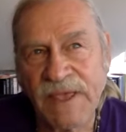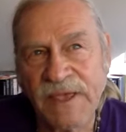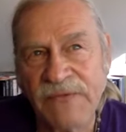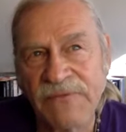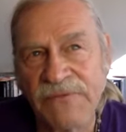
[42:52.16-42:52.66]

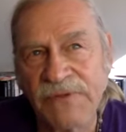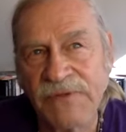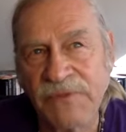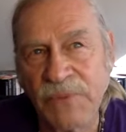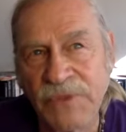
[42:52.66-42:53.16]

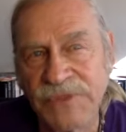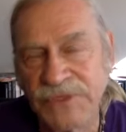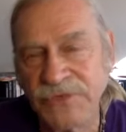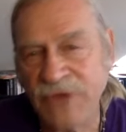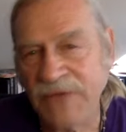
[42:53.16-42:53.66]
if a person
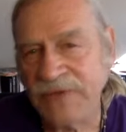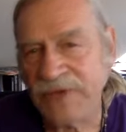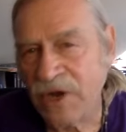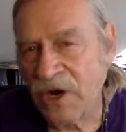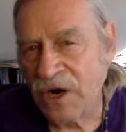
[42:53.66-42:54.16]
is driving a
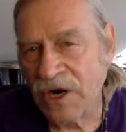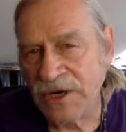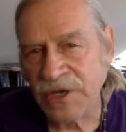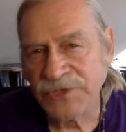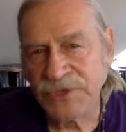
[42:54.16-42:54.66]
car
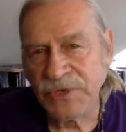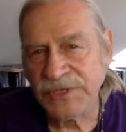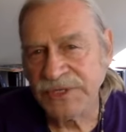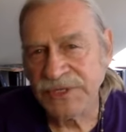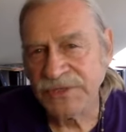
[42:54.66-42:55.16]
and also
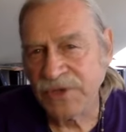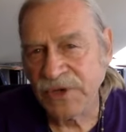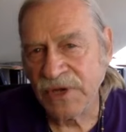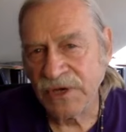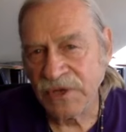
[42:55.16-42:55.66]
kissing
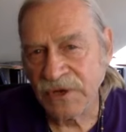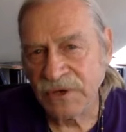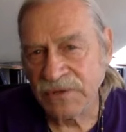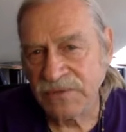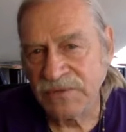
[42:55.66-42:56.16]
a
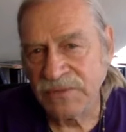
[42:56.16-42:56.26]
girl,